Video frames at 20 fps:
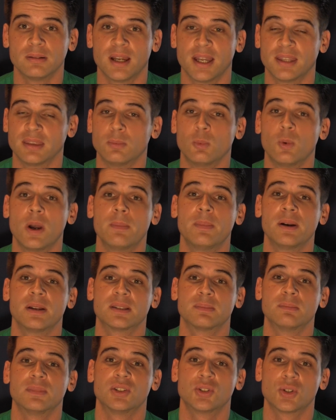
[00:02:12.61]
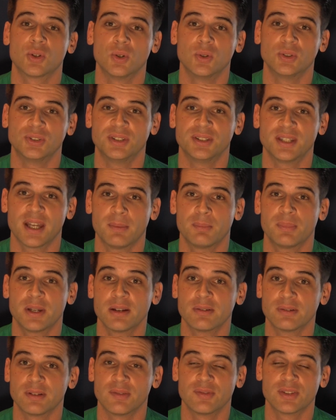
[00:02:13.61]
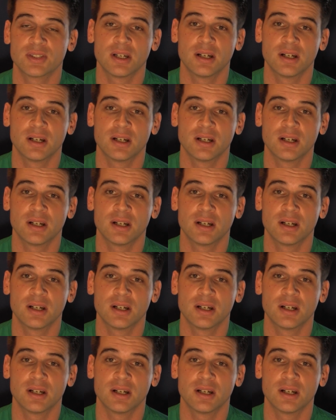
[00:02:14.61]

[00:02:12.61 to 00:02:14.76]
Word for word: and the web has matured in that period of